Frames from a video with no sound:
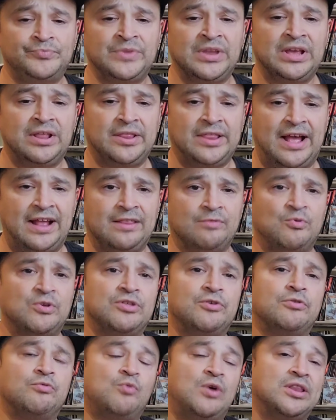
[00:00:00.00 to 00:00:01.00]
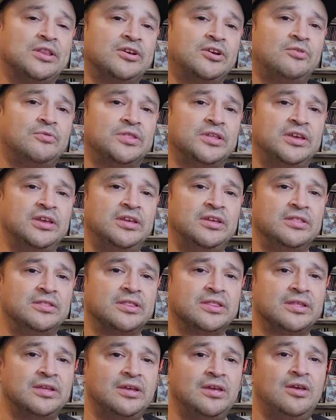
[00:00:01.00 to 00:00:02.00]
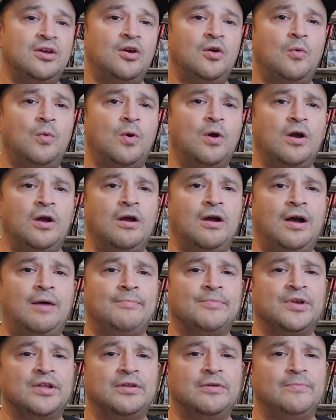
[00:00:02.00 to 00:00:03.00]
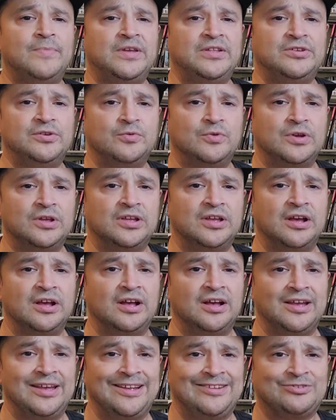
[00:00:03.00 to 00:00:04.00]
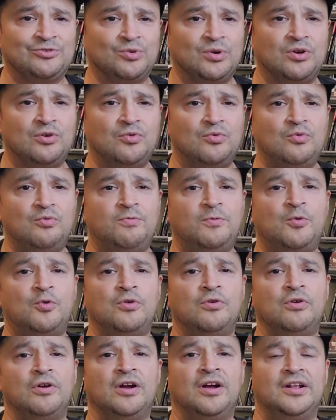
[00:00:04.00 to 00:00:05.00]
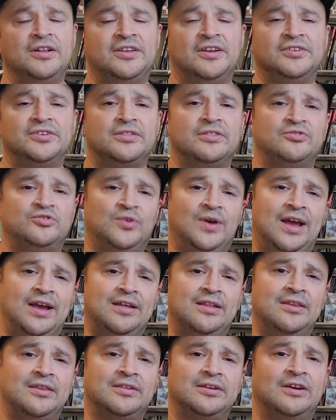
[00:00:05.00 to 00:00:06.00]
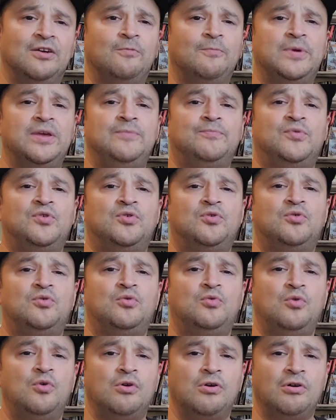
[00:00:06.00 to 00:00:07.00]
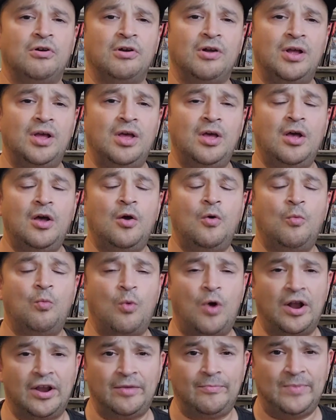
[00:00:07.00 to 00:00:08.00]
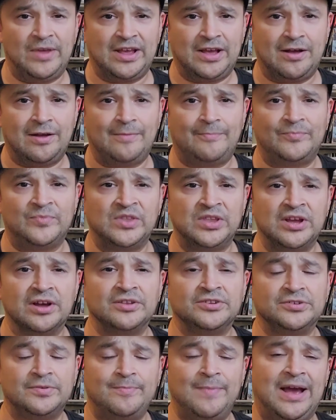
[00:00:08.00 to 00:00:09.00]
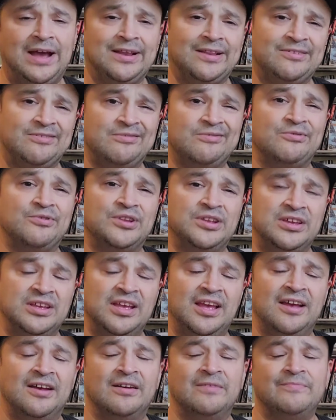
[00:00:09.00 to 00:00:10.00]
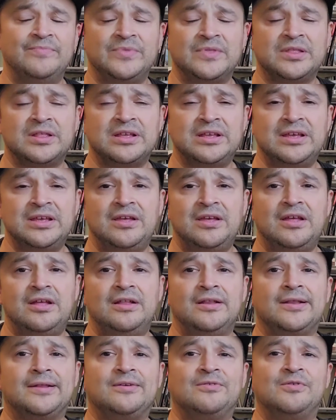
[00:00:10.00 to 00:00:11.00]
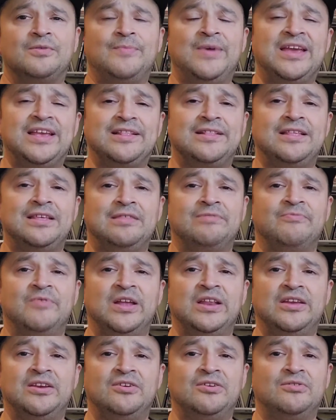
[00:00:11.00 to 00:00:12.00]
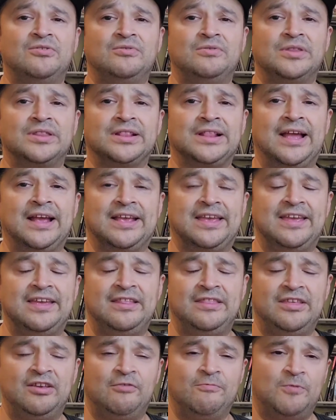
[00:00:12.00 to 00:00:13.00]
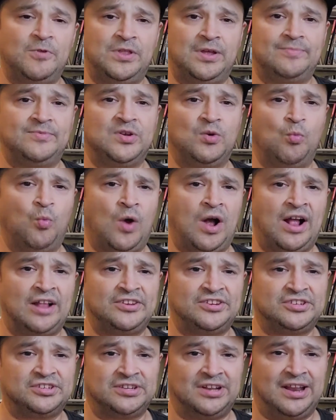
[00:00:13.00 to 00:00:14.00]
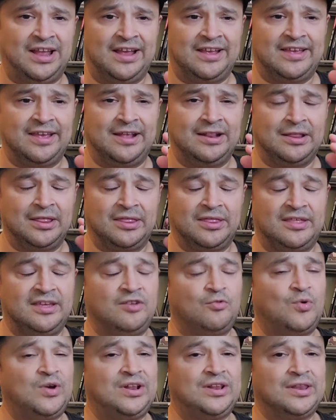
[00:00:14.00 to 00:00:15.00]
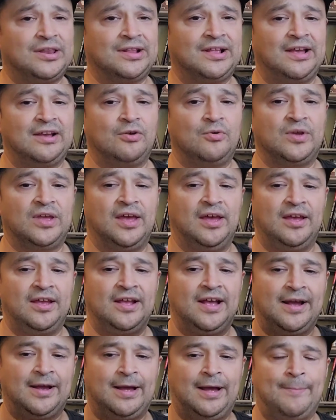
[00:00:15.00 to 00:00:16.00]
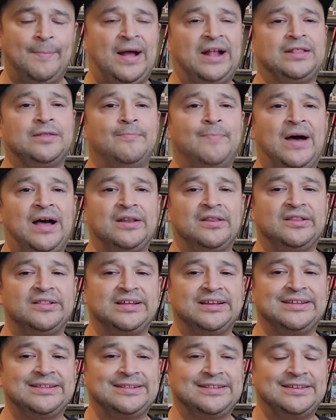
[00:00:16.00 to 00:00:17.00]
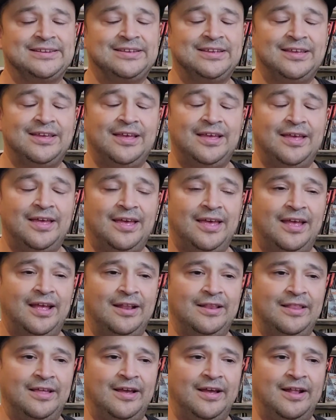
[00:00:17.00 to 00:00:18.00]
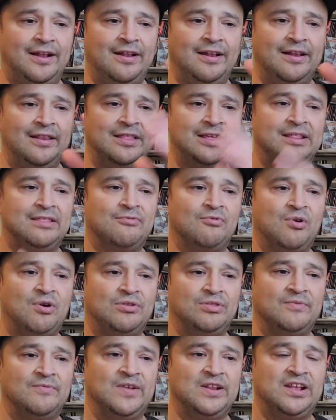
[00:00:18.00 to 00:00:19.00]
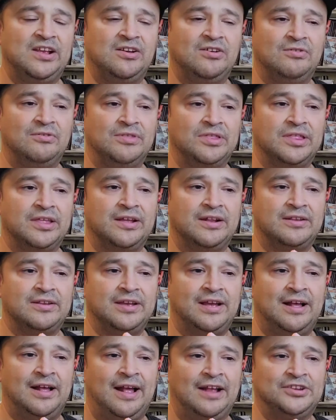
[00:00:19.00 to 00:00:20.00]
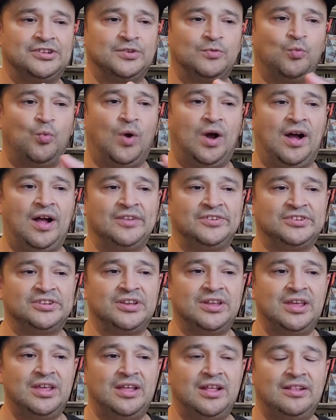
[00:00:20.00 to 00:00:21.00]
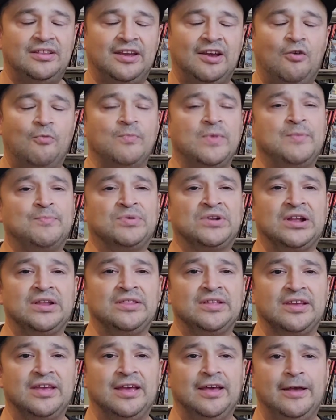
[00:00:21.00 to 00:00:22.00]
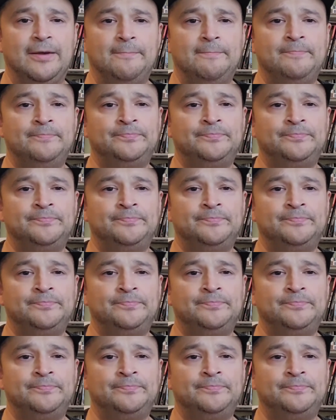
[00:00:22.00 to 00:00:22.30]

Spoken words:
sites, whether it's West Coast Geeks, where I'm going to be doing intro for Dungeons and Dragons to help people who are wanting to become dungeon masters or DMs. So to make these videos like easier for them to watch, like in sequence, like okay, I bought the box set, and then these are all the videos that I should watch to help me play the game.